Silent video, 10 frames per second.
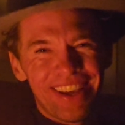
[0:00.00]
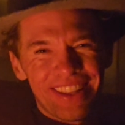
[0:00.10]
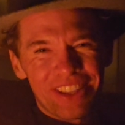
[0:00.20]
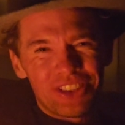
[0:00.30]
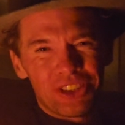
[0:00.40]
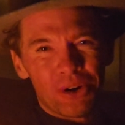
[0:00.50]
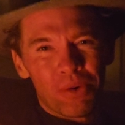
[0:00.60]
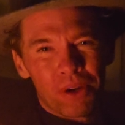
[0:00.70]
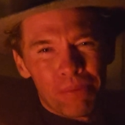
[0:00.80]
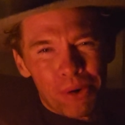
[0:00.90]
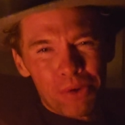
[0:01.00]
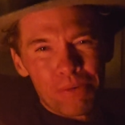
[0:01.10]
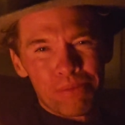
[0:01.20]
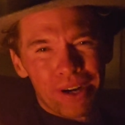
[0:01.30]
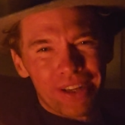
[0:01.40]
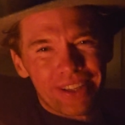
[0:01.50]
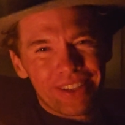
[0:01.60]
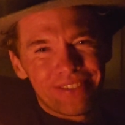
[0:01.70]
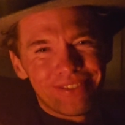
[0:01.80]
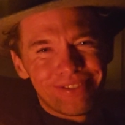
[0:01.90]
They should go on a motorbike
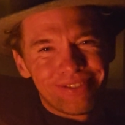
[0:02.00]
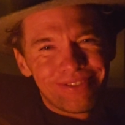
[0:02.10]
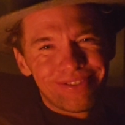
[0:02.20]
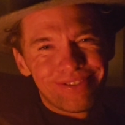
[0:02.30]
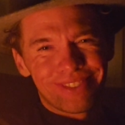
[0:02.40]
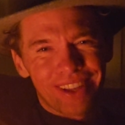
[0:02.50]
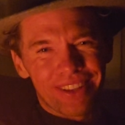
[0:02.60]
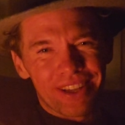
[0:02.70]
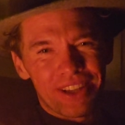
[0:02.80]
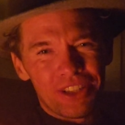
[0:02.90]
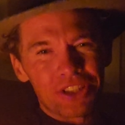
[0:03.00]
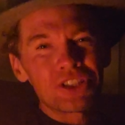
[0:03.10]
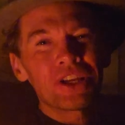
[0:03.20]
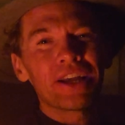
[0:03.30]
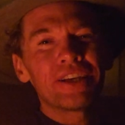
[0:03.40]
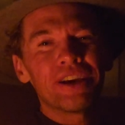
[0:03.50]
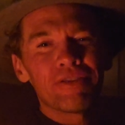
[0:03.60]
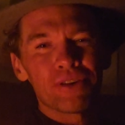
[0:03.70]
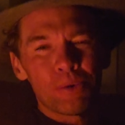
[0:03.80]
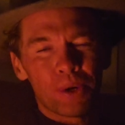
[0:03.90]
and then you psych
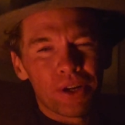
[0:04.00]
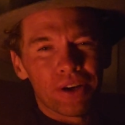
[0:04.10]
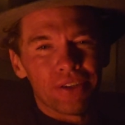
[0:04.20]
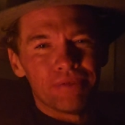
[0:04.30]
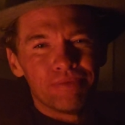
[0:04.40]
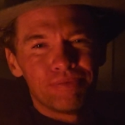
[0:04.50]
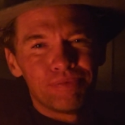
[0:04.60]
everyone out.